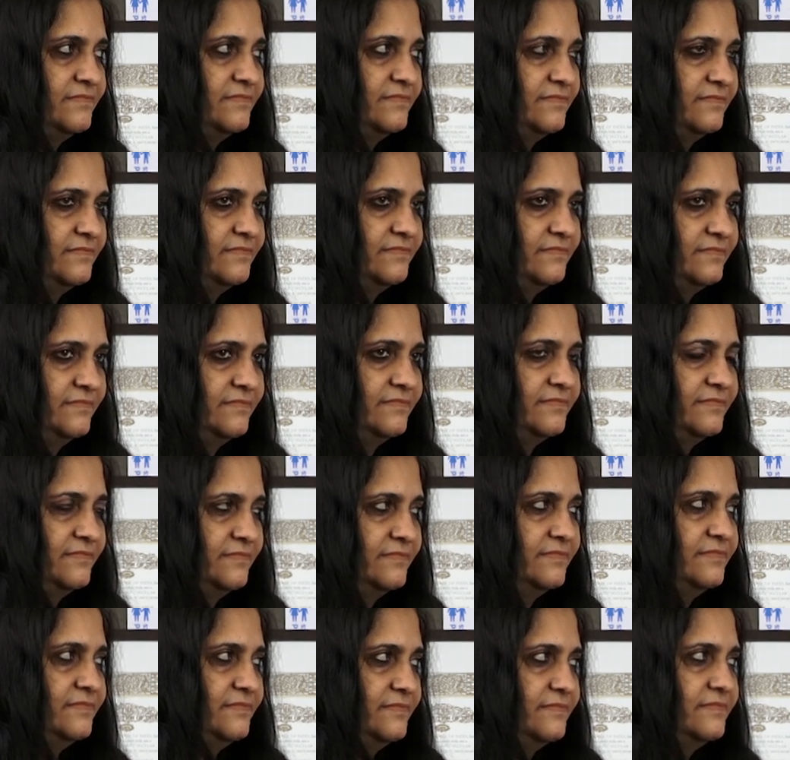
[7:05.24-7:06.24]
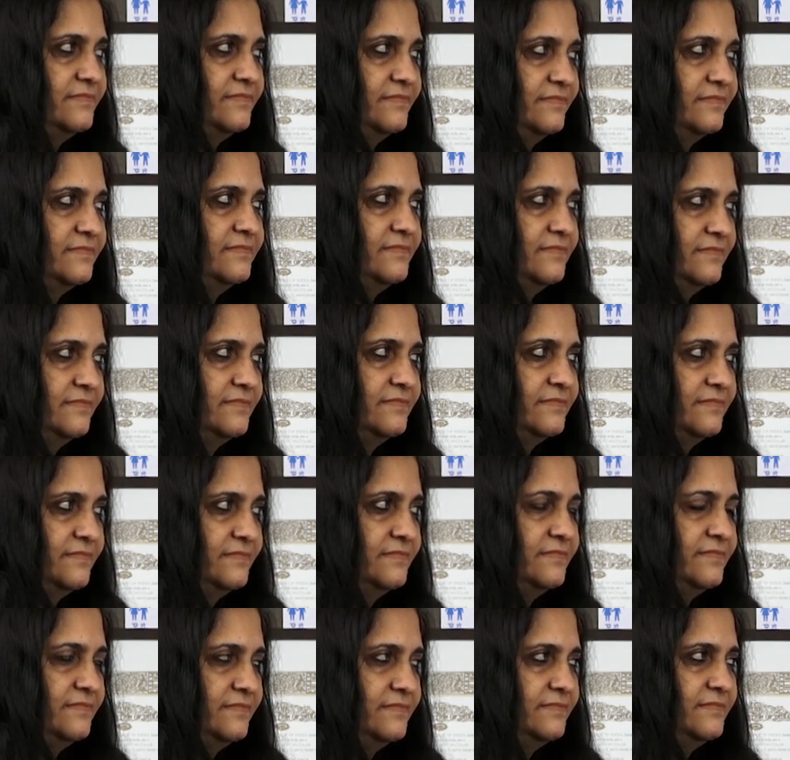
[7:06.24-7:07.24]

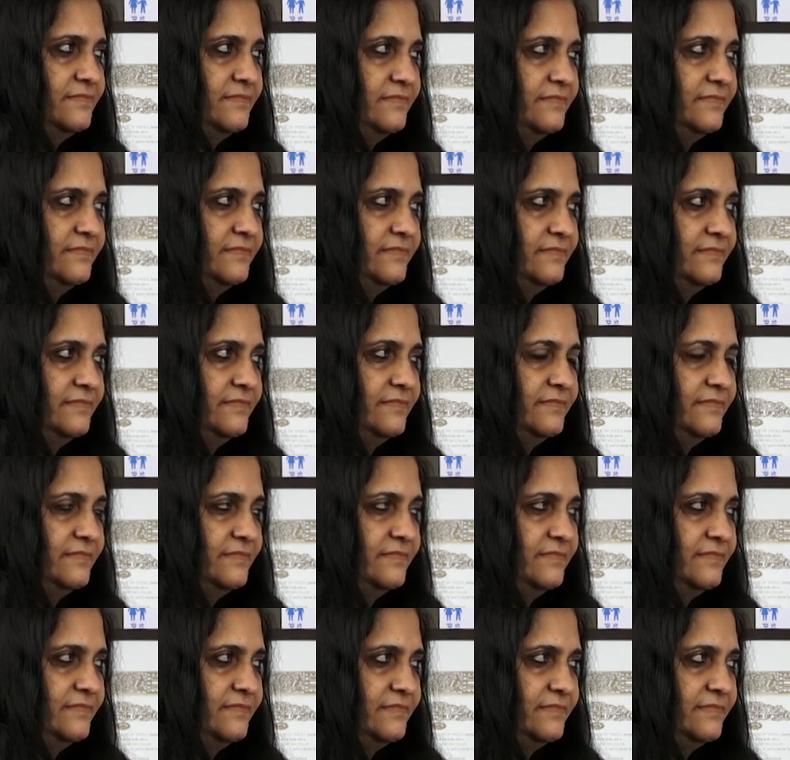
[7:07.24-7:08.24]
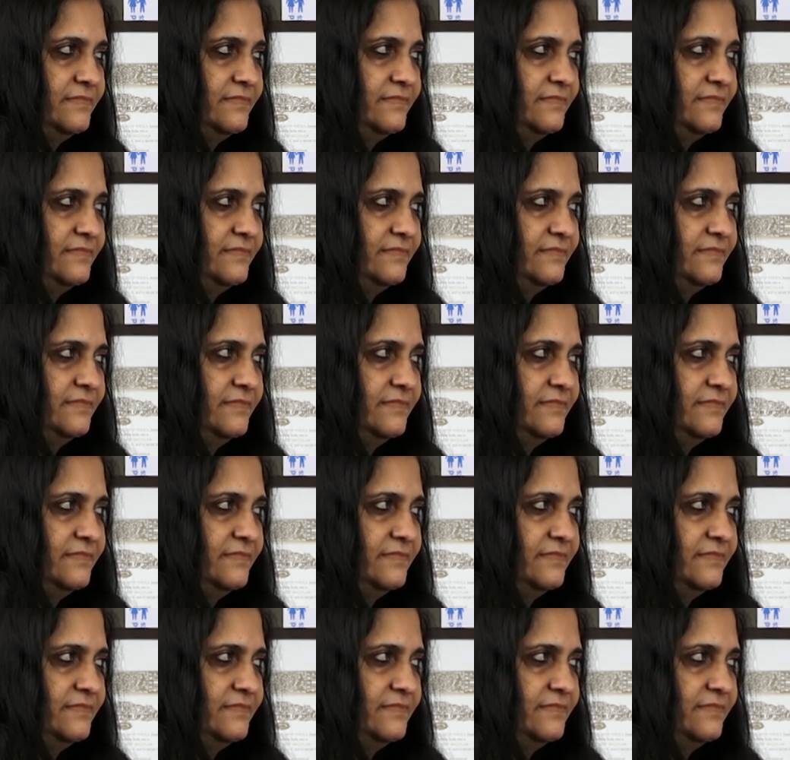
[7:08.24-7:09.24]

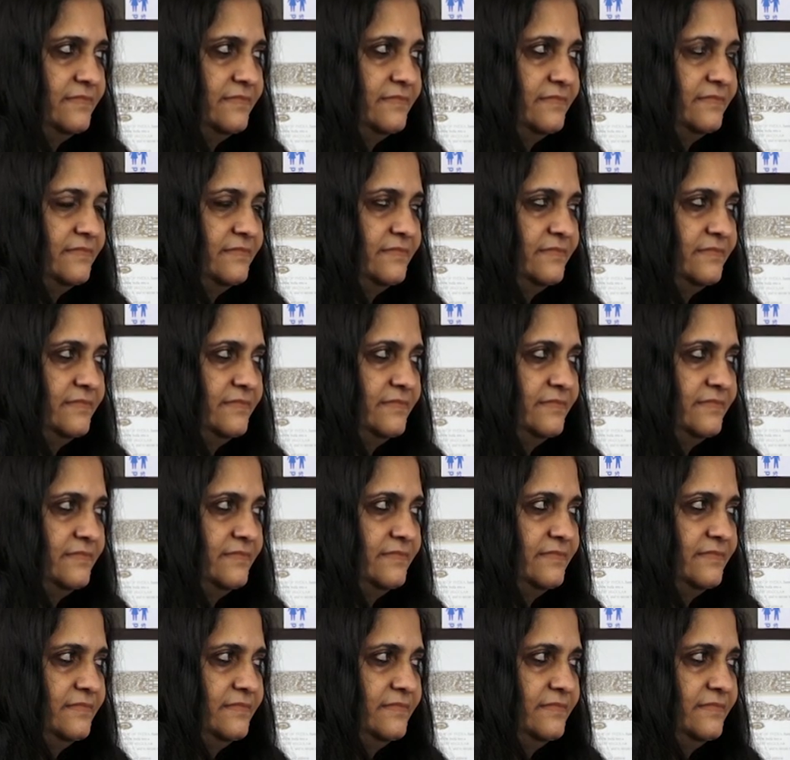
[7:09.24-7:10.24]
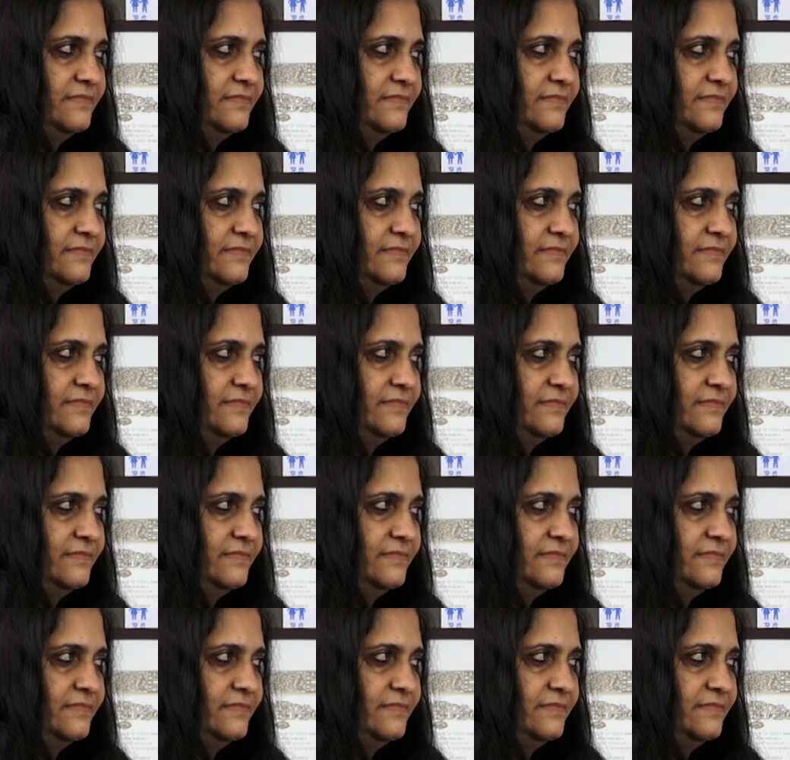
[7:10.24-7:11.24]

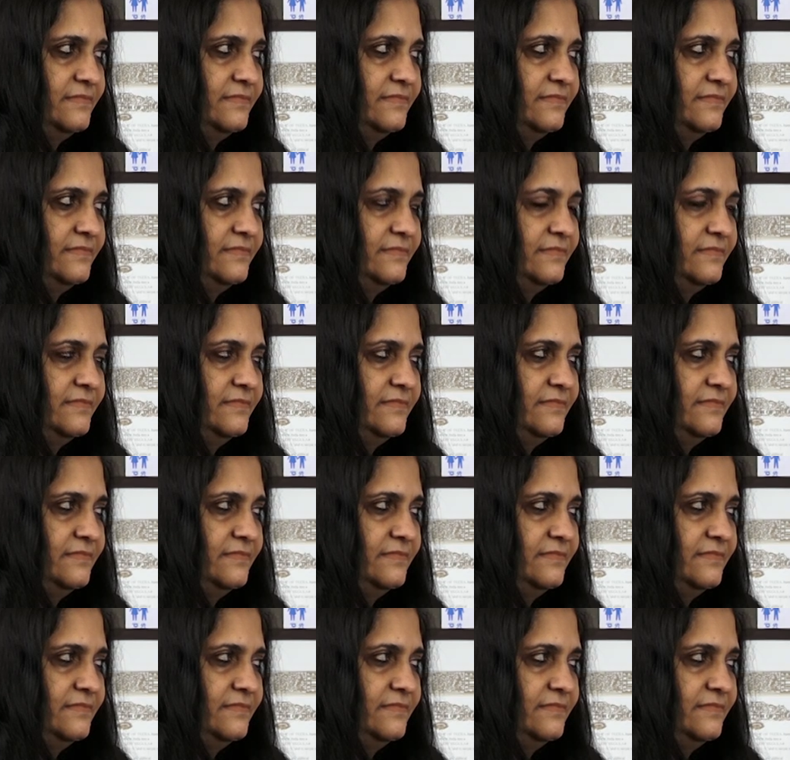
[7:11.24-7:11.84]
No words are spoken by the person on screen.